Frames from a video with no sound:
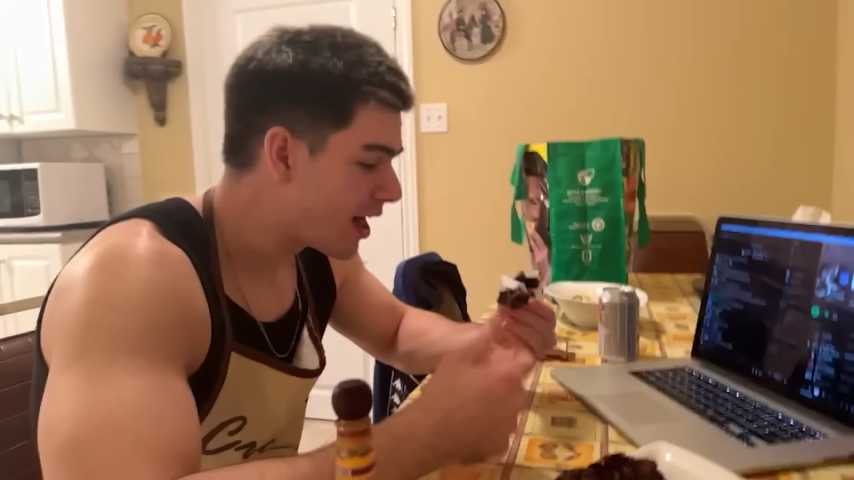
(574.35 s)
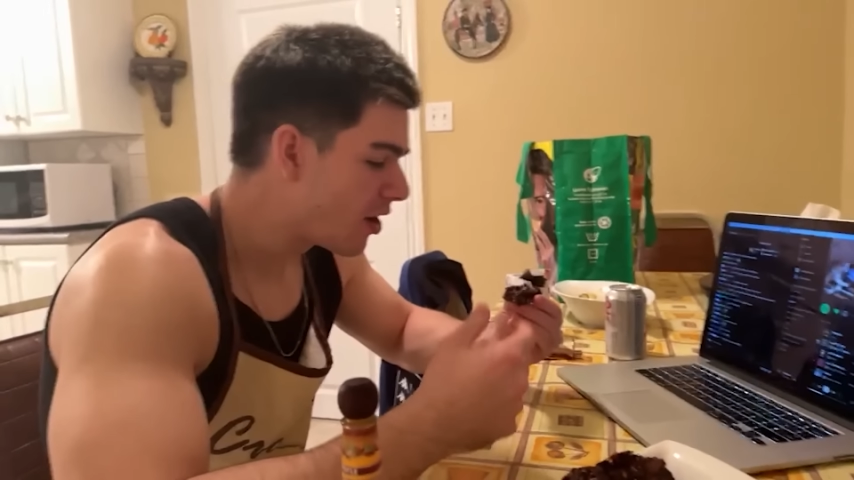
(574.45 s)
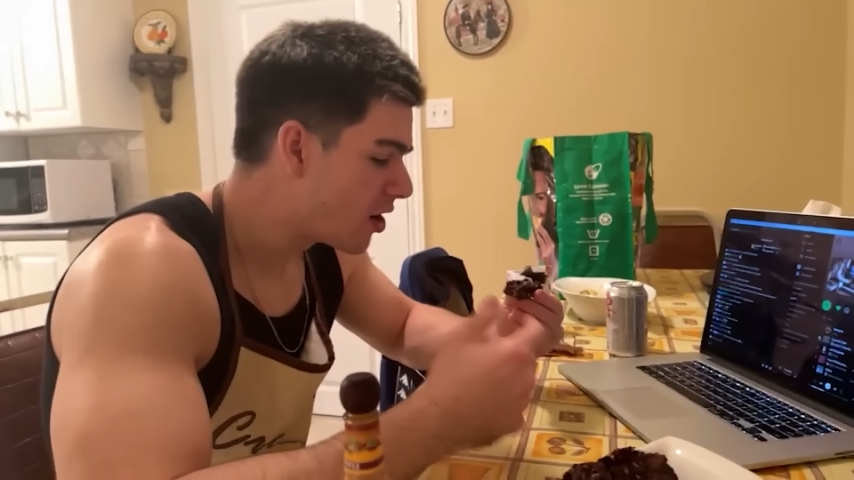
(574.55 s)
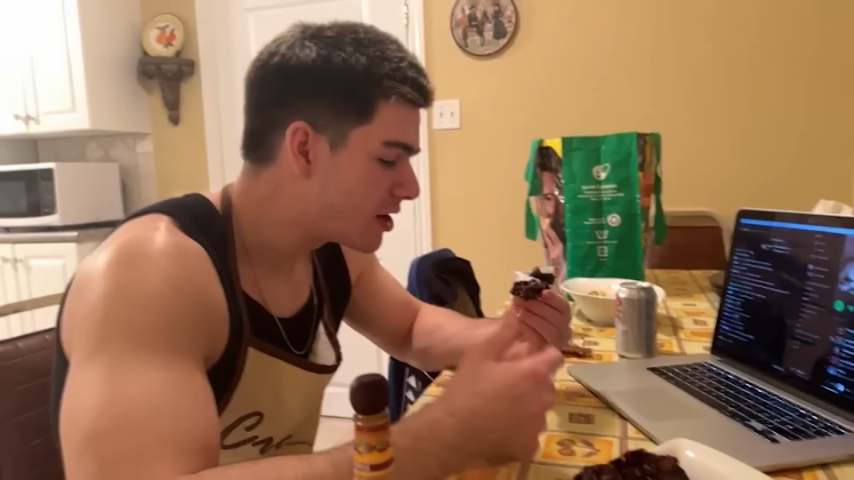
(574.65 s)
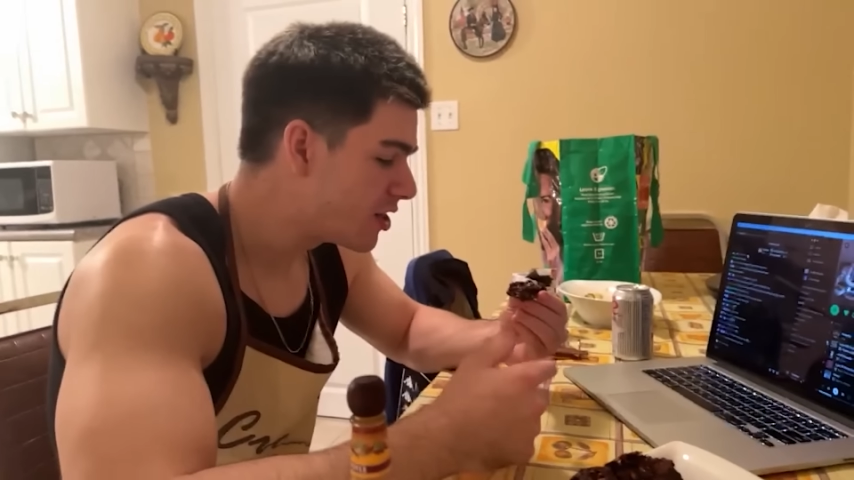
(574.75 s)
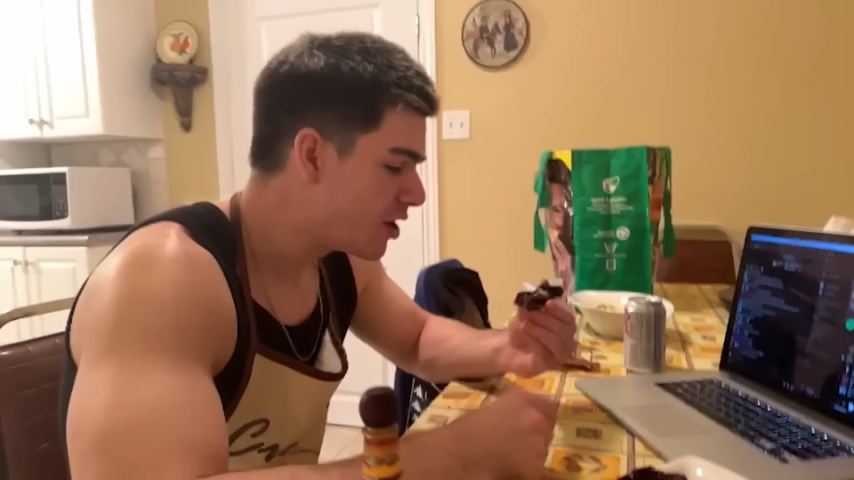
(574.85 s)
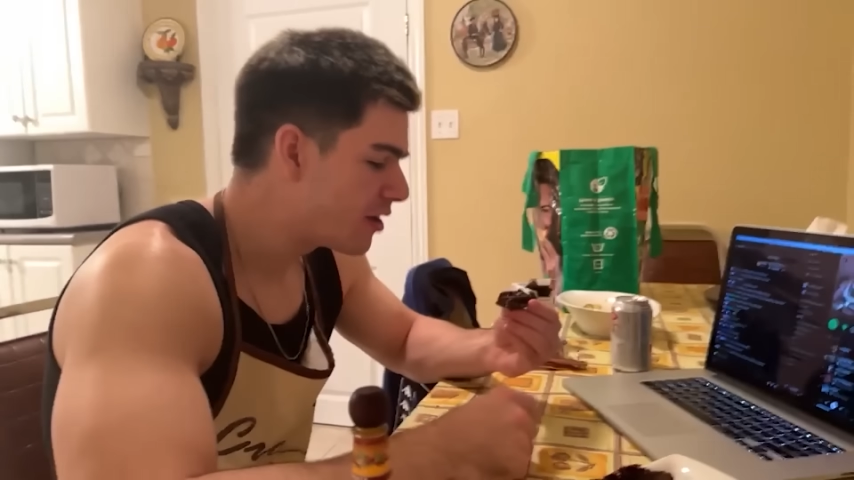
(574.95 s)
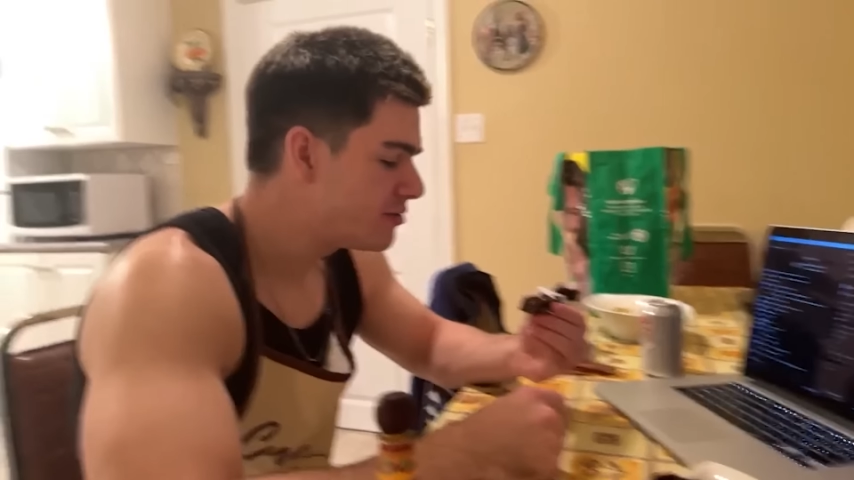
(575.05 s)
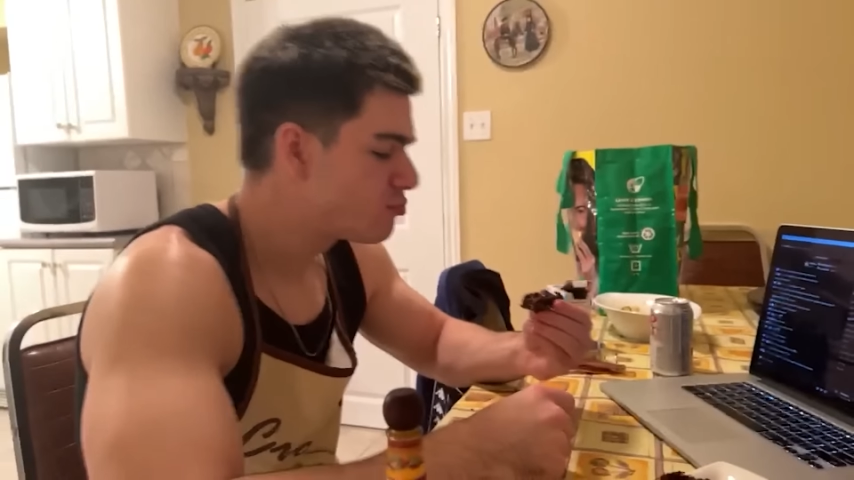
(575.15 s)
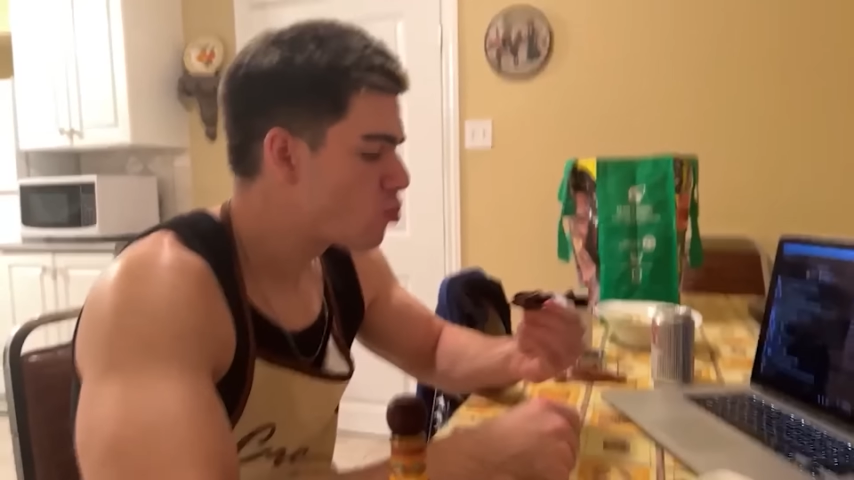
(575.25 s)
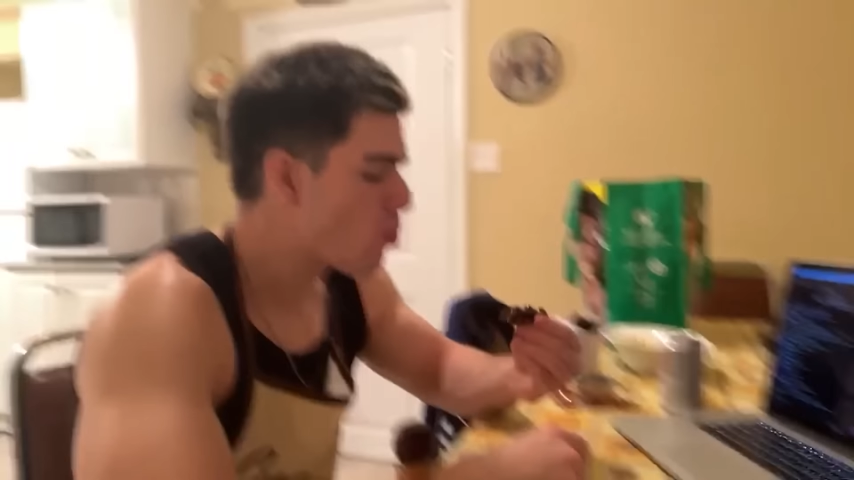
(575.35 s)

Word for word: That honey in there.